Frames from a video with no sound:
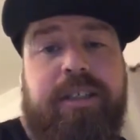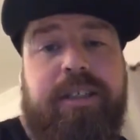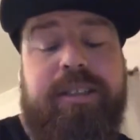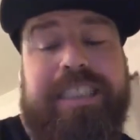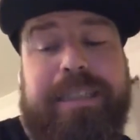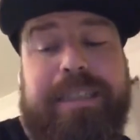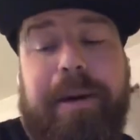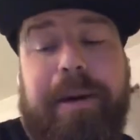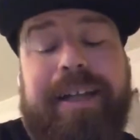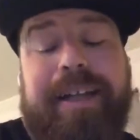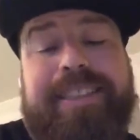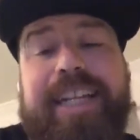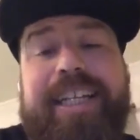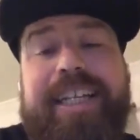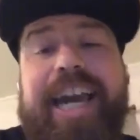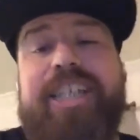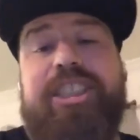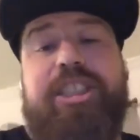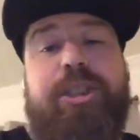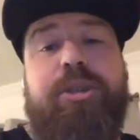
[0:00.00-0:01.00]
You see, my
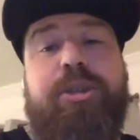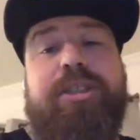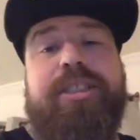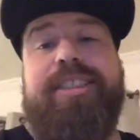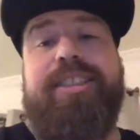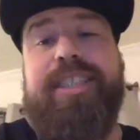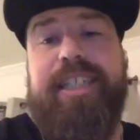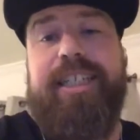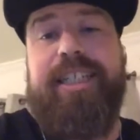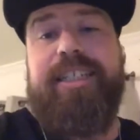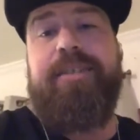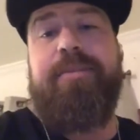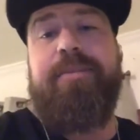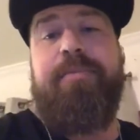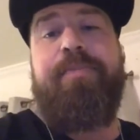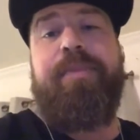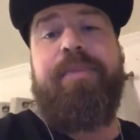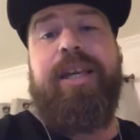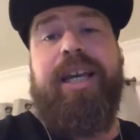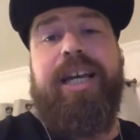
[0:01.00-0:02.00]
dedication to succeed,
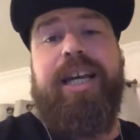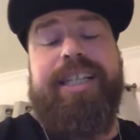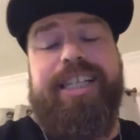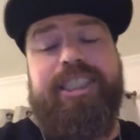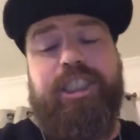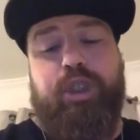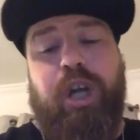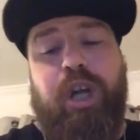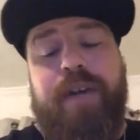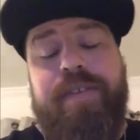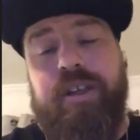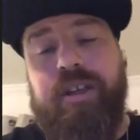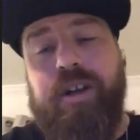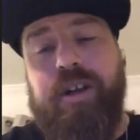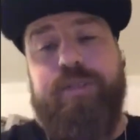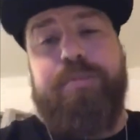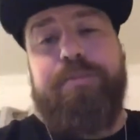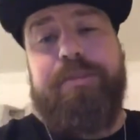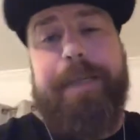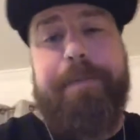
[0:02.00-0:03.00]
that's a drive that
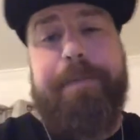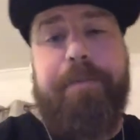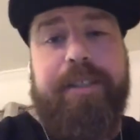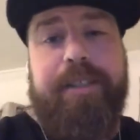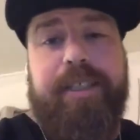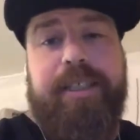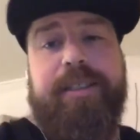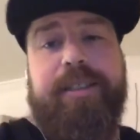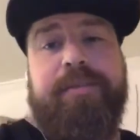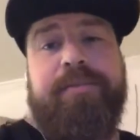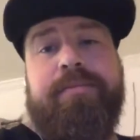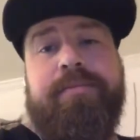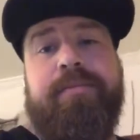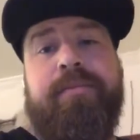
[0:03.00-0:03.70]
comes from deep within,